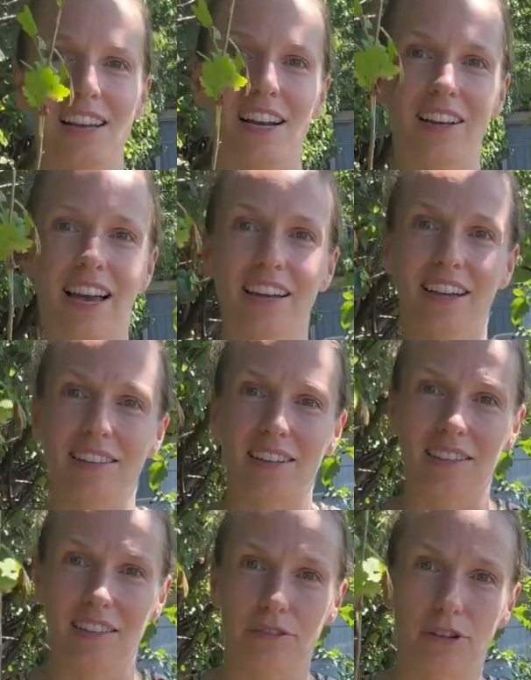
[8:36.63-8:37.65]
and I'll get a nice
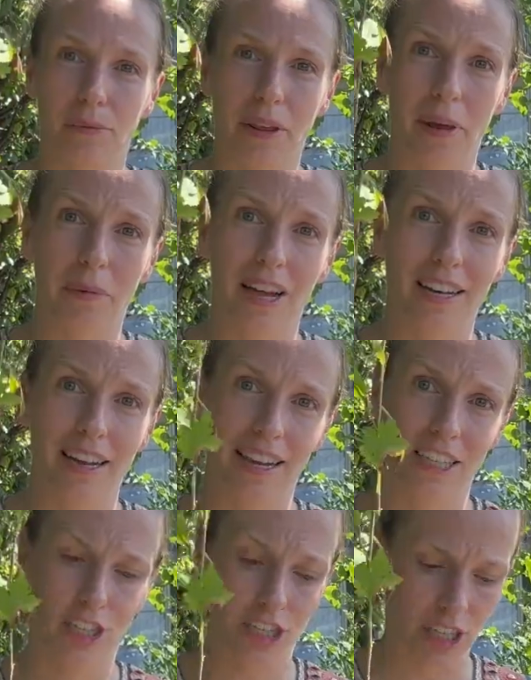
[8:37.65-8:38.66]
cutting from them
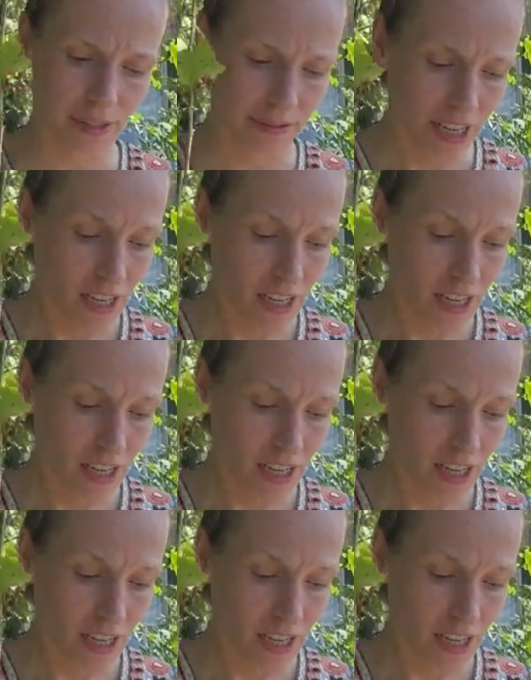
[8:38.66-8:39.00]
next year.